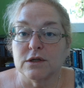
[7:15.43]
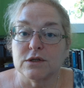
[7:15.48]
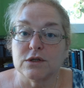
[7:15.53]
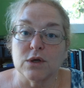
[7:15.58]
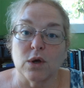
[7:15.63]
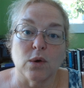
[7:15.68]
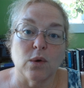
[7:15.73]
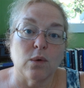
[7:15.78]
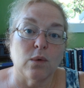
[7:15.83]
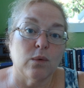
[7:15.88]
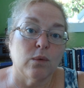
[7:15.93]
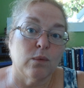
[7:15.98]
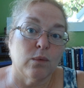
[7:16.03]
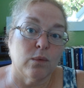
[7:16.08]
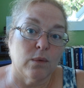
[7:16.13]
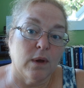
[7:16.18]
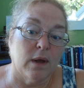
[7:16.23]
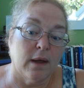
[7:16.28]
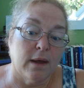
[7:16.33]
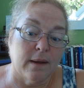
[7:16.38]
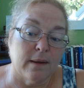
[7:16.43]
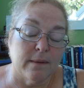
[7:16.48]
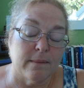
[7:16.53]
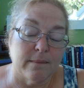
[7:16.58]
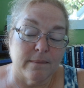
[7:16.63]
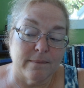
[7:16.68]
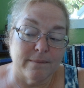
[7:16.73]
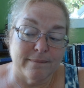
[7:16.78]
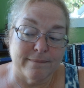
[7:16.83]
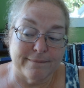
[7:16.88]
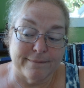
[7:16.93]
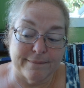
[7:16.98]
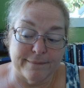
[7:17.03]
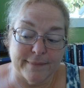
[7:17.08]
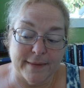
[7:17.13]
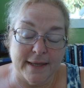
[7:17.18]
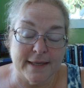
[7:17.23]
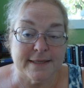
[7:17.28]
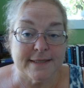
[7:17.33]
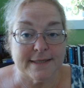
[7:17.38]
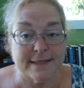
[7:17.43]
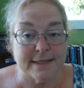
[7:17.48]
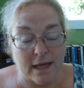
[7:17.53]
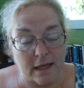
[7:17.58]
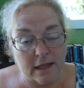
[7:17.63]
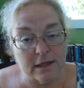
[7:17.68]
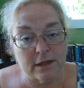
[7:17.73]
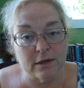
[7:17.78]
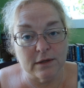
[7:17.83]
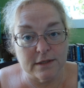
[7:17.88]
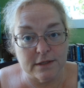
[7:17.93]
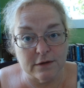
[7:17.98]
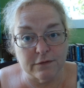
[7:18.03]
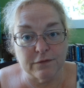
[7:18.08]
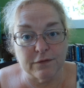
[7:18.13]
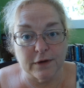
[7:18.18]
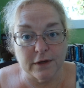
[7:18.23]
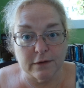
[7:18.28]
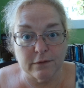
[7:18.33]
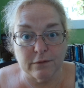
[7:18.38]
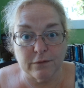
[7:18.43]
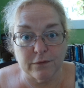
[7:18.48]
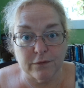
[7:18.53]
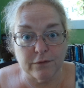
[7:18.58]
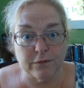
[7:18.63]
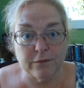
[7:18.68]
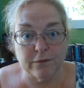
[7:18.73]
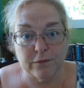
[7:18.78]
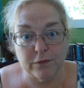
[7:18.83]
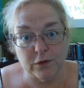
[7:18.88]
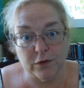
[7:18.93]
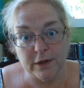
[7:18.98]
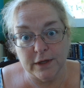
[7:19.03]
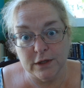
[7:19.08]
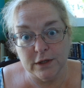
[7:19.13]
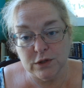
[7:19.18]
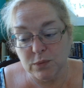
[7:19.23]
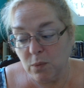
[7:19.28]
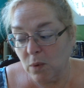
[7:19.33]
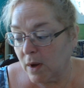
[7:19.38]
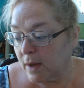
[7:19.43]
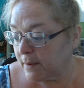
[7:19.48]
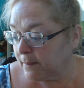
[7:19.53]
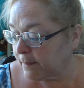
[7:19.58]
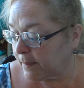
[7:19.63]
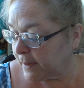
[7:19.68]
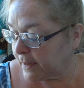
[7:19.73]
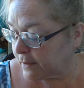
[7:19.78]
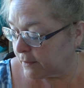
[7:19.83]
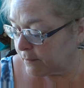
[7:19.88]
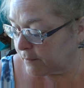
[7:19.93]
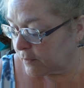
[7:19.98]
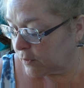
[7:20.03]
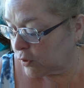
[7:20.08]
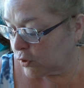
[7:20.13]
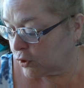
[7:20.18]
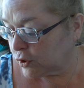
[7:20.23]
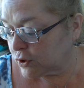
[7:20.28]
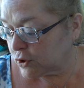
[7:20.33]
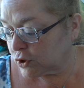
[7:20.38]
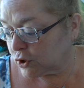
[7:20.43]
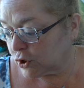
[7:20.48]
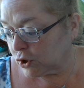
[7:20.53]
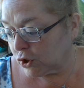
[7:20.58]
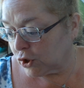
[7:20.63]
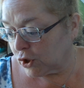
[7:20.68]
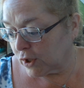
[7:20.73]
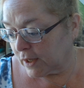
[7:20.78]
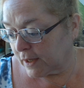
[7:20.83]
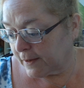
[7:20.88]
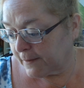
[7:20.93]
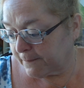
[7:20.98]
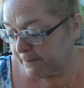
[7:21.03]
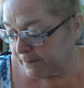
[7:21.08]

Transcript: so um, it's a little different for each one, but good to look